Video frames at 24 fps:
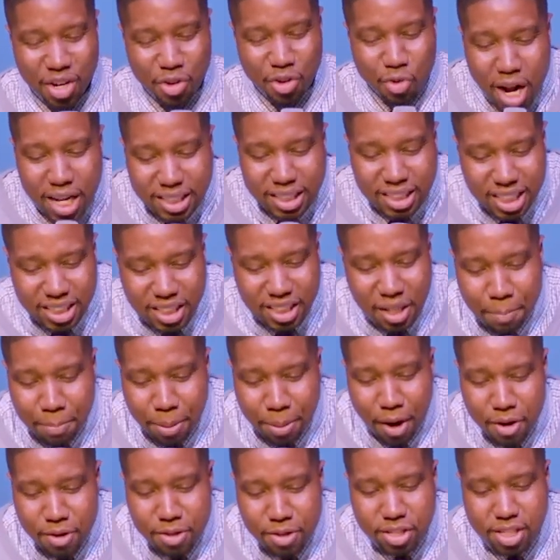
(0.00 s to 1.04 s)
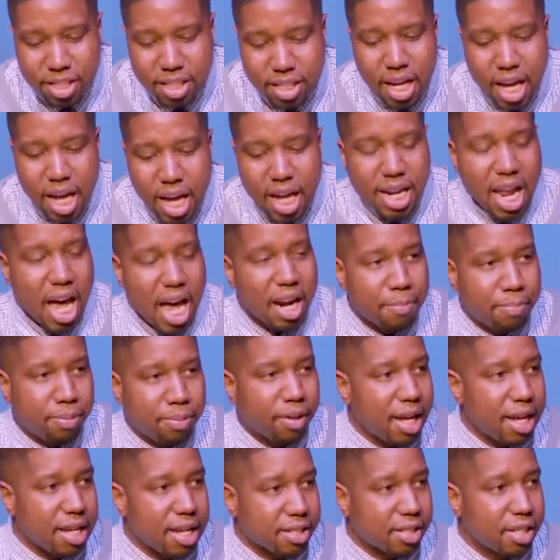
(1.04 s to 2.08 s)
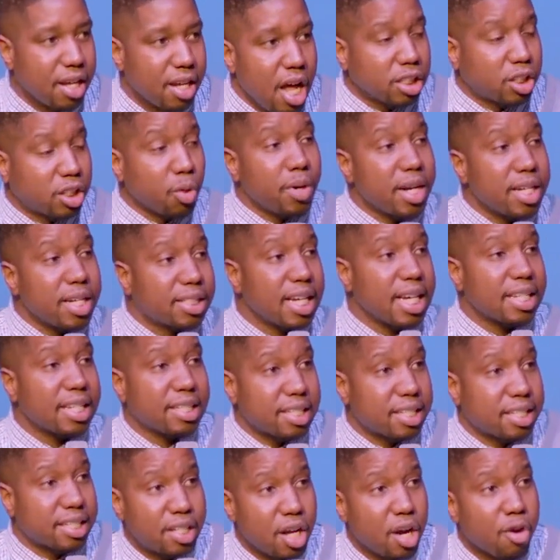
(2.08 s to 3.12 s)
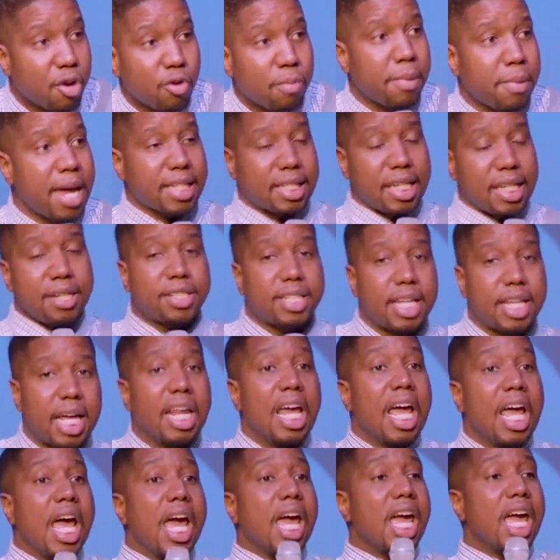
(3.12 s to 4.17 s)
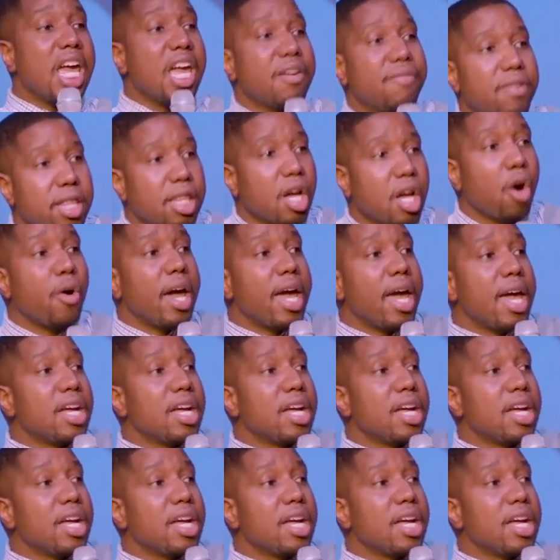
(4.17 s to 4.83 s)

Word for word: Rest is a person, not a place. So when it says it still remains, he's saying, even though